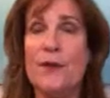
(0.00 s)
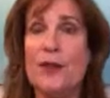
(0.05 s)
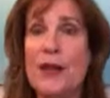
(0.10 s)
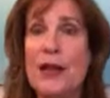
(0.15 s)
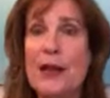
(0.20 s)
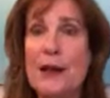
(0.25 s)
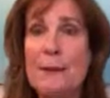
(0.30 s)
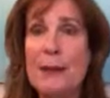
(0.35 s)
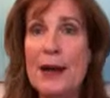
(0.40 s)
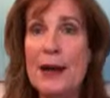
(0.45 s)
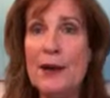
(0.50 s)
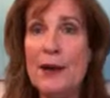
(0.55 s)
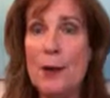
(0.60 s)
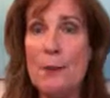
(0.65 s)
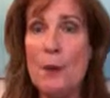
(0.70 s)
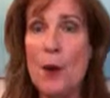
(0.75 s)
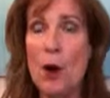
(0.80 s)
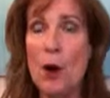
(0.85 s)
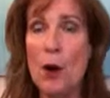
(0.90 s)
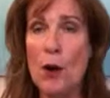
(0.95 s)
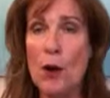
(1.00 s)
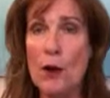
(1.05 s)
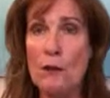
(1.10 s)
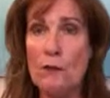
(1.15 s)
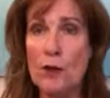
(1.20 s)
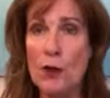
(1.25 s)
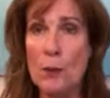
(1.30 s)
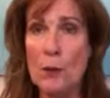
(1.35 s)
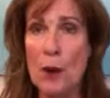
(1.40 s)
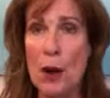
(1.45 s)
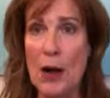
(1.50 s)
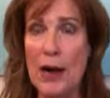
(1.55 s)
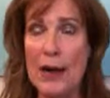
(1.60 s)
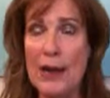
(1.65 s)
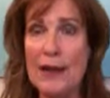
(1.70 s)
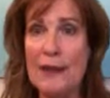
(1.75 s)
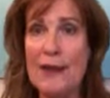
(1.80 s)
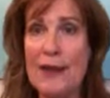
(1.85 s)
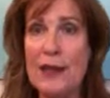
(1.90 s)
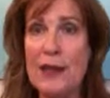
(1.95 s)
Think about a part of your
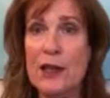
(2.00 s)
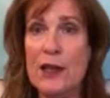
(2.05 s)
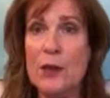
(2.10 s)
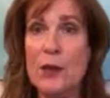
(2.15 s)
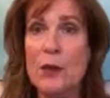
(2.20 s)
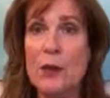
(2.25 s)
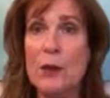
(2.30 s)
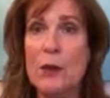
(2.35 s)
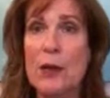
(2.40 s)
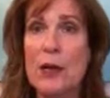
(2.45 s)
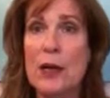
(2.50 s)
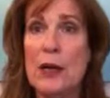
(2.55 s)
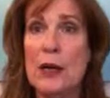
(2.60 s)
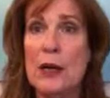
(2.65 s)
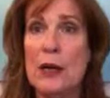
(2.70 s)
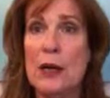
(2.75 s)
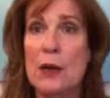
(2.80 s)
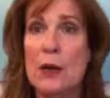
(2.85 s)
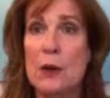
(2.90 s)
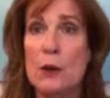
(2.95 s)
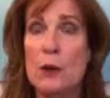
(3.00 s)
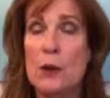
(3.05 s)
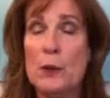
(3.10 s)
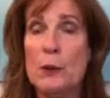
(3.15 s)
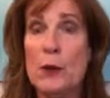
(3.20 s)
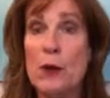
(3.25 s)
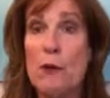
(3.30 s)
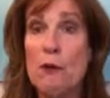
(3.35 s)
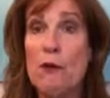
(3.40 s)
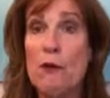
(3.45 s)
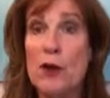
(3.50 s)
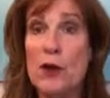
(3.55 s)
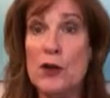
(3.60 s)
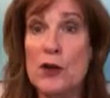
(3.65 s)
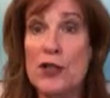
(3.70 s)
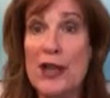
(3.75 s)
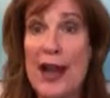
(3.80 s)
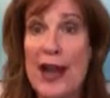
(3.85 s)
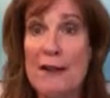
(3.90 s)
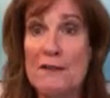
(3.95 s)
body that you would
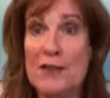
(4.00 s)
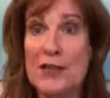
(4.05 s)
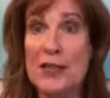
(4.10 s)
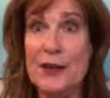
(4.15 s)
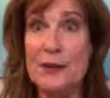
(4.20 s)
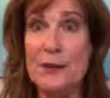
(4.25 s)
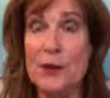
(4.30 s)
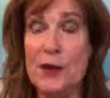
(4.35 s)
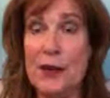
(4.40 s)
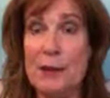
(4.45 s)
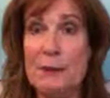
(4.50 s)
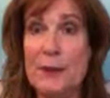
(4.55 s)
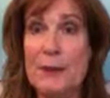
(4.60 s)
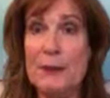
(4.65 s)
prefer to have different.